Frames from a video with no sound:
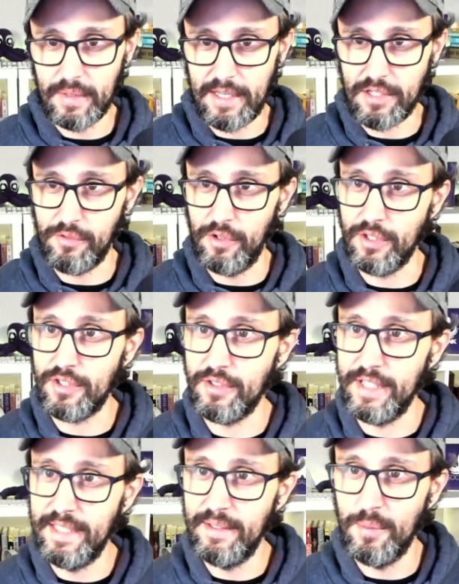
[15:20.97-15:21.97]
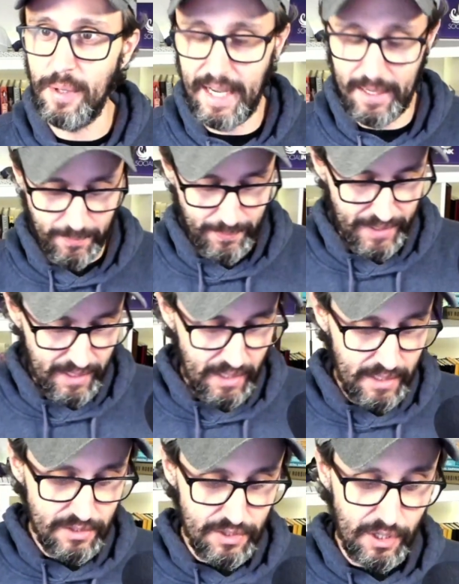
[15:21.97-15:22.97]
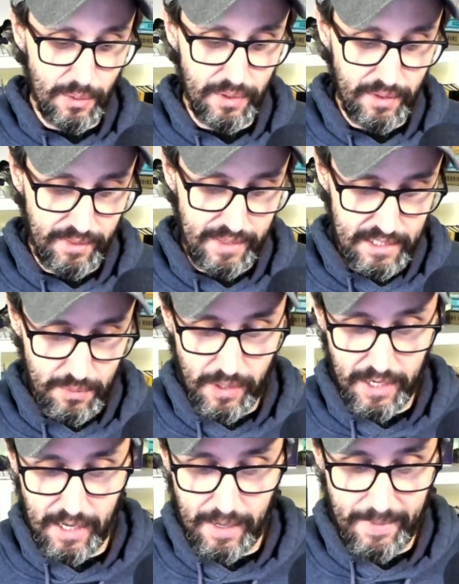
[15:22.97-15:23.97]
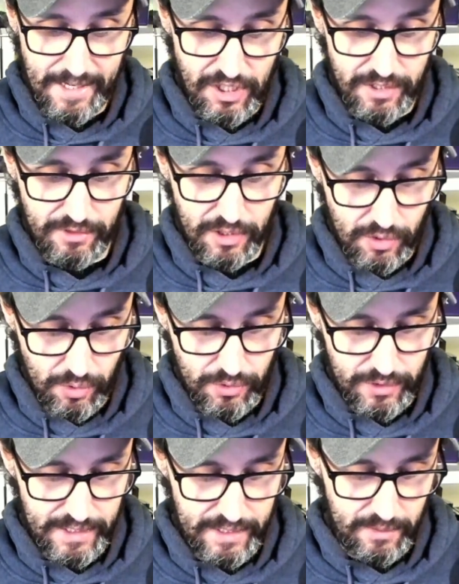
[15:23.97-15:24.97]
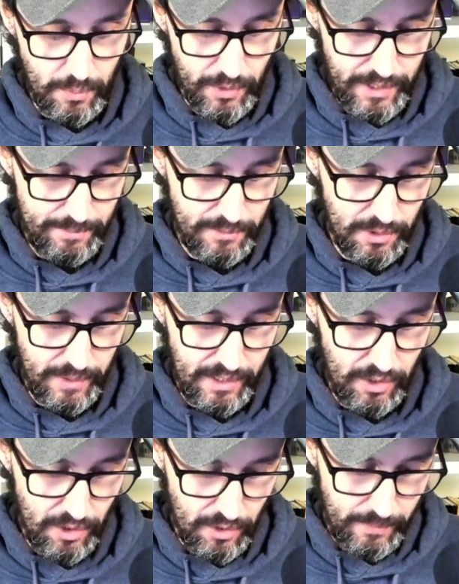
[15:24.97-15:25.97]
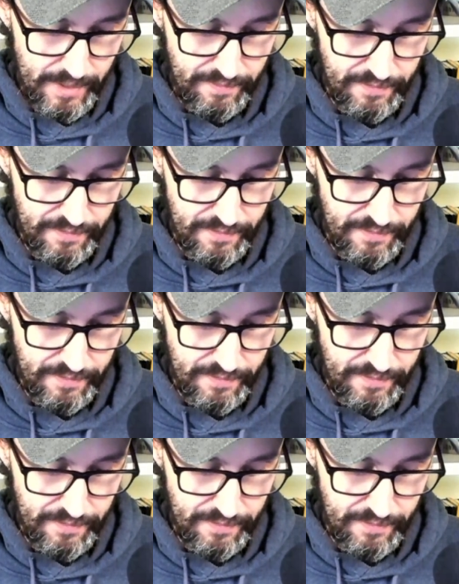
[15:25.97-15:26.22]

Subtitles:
That's the wrong screen. Wow. So this one, I'm actually recording what I'm doing on my